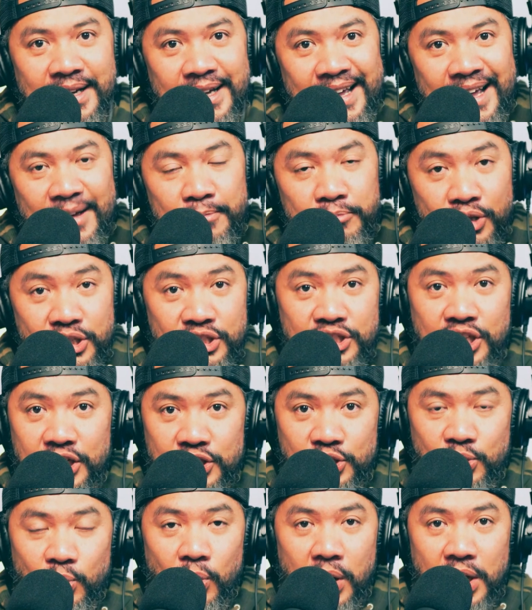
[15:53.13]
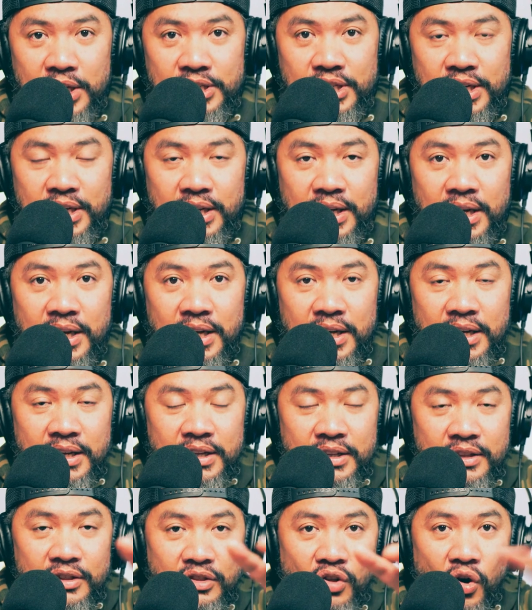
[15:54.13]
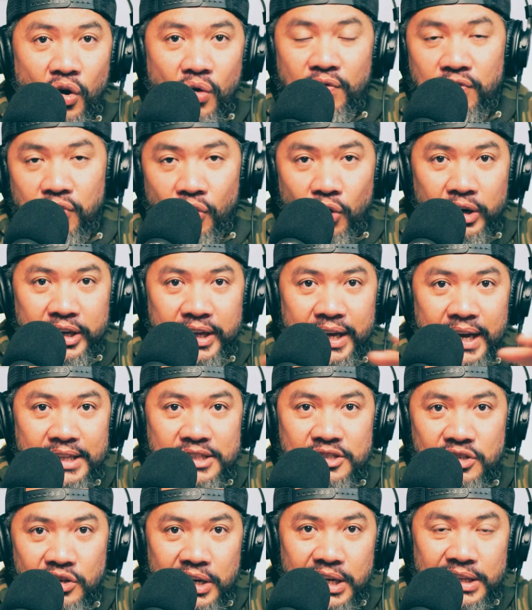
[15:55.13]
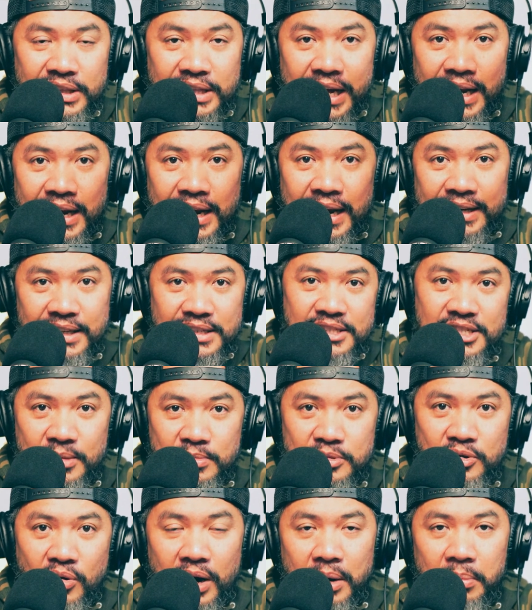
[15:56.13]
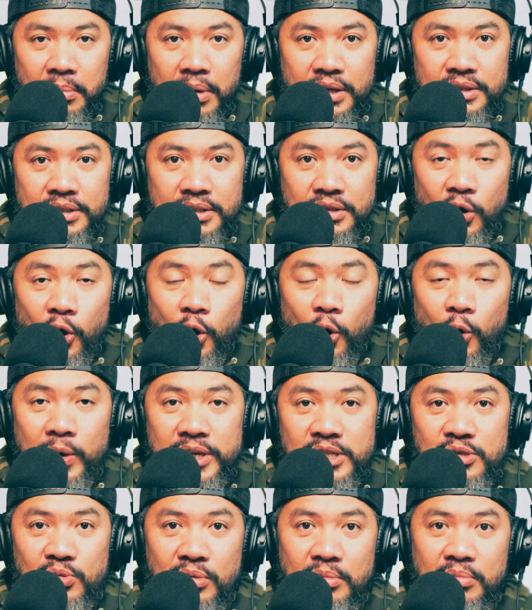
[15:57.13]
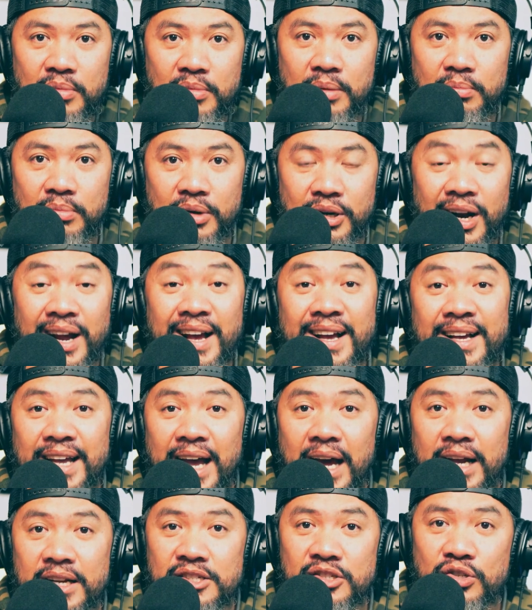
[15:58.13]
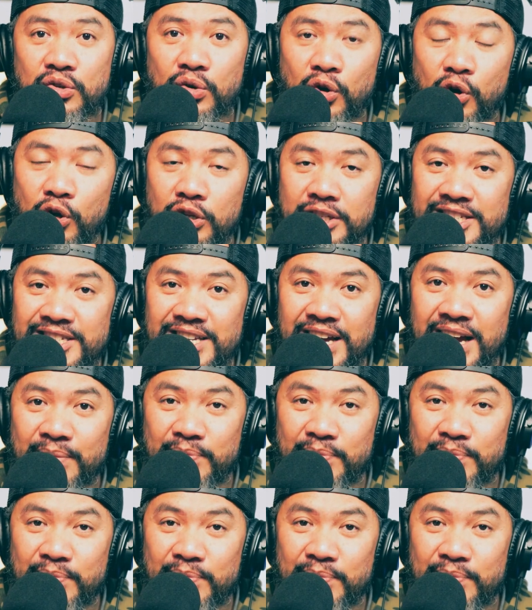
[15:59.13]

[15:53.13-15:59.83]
Appreciate you watching. Don't forget to hit that like and subscribe button. Always remember, God is good all the time.